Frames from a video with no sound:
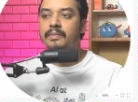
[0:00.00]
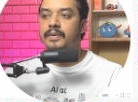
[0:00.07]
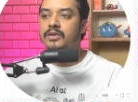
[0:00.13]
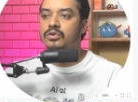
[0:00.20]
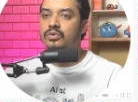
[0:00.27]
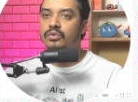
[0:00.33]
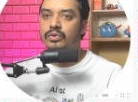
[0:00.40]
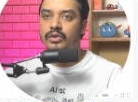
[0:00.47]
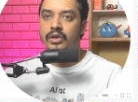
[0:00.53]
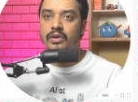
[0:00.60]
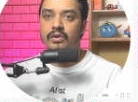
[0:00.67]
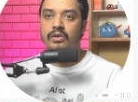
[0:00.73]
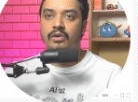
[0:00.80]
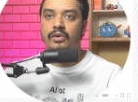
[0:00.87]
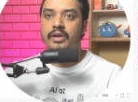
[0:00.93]

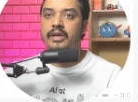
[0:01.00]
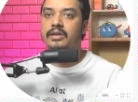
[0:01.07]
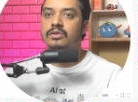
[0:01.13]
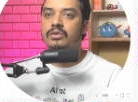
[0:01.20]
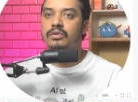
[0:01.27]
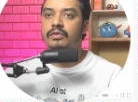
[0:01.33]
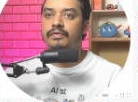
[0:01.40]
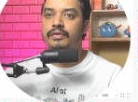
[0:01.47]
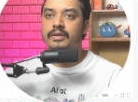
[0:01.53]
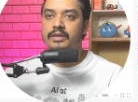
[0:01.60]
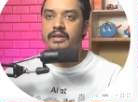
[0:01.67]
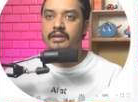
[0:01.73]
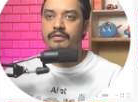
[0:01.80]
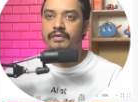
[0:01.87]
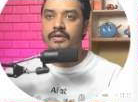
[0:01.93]
studio. Okay, so
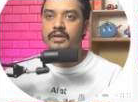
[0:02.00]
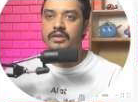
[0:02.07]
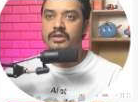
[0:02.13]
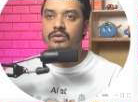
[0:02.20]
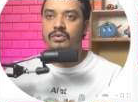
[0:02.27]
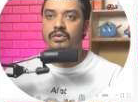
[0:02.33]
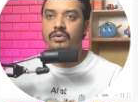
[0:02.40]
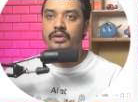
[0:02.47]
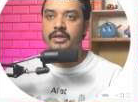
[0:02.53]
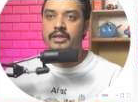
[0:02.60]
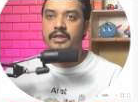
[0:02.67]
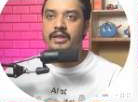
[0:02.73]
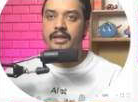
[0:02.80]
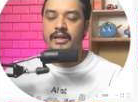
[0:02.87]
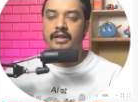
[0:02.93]
first thing first, you notice
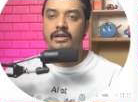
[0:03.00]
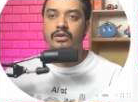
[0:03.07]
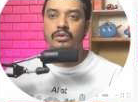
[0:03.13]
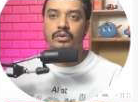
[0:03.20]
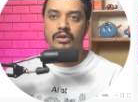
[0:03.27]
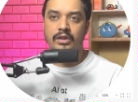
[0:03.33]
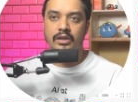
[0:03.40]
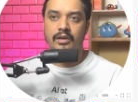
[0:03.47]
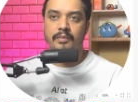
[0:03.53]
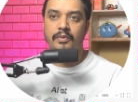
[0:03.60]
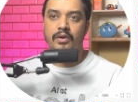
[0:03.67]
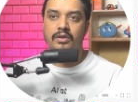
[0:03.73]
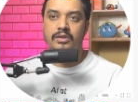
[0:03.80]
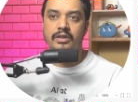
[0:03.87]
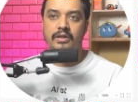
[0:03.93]
here into the
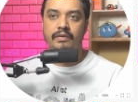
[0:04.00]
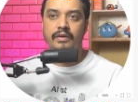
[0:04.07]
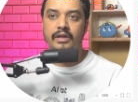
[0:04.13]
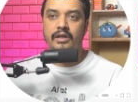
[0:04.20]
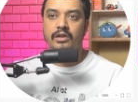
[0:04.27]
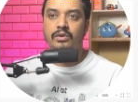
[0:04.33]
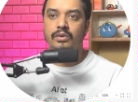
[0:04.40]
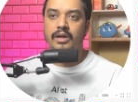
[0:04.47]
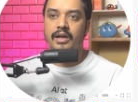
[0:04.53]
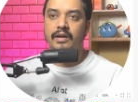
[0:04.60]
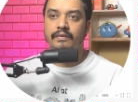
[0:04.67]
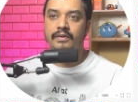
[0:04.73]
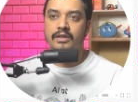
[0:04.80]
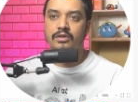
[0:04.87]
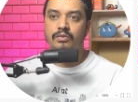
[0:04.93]
project we need to
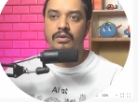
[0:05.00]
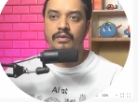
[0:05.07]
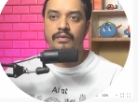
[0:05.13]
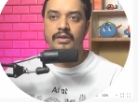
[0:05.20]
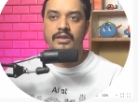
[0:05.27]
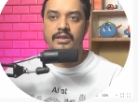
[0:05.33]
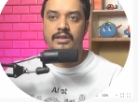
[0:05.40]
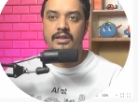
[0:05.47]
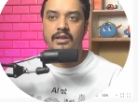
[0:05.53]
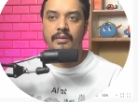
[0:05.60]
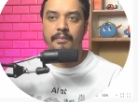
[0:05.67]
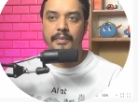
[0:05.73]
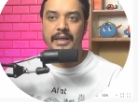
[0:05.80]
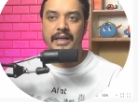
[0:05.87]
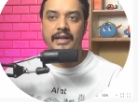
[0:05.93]
have this one, which is the
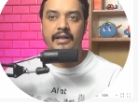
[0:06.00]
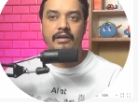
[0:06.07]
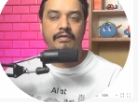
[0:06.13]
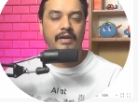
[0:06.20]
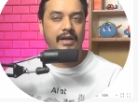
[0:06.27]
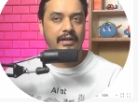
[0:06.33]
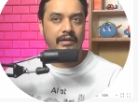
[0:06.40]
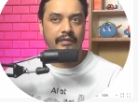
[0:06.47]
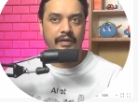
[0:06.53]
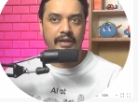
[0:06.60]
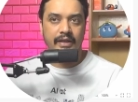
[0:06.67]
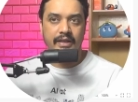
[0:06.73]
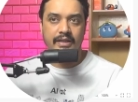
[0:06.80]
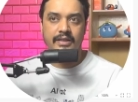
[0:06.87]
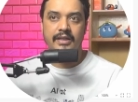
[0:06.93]
PDF
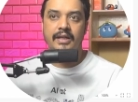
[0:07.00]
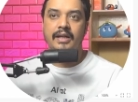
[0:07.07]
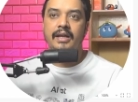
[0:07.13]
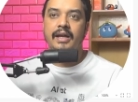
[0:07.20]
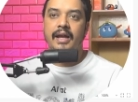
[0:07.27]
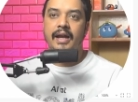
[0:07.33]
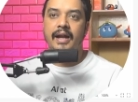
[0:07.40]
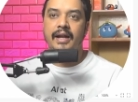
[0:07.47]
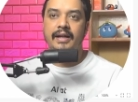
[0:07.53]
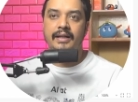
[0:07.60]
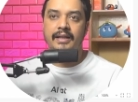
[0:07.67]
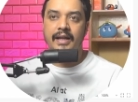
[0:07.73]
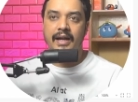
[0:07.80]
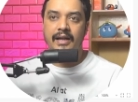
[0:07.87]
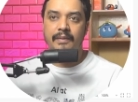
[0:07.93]
activities,
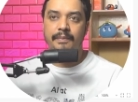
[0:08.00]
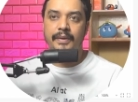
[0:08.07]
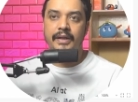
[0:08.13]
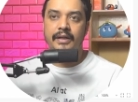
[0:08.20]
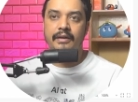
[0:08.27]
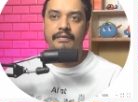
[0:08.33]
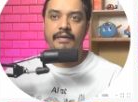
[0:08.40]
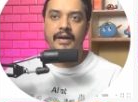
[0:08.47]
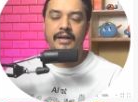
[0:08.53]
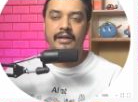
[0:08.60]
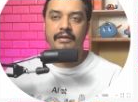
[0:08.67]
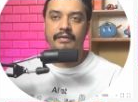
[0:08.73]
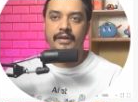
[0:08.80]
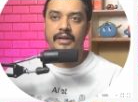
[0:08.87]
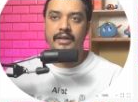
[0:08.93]
and that PDF
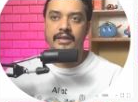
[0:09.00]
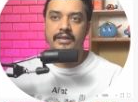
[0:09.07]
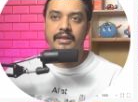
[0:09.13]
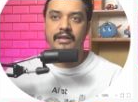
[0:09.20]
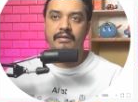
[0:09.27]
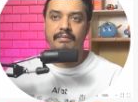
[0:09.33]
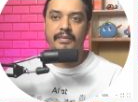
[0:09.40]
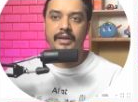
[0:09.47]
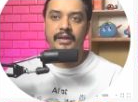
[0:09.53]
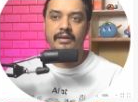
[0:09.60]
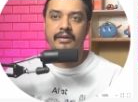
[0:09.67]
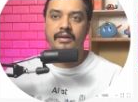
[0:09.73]
activities give me